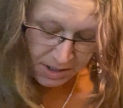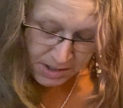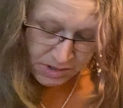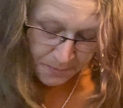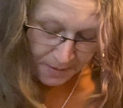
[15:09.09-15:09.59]

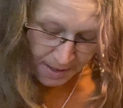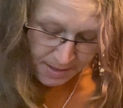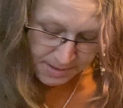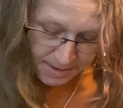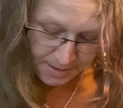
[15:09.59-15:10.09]
into
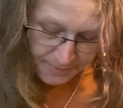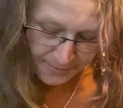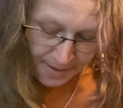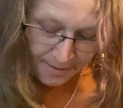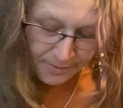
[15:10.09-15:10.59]
positive,
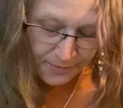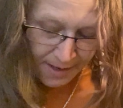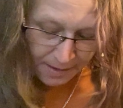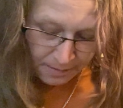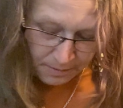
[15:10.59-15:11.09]

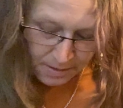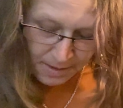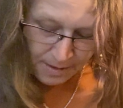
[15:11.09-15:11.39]
fennel,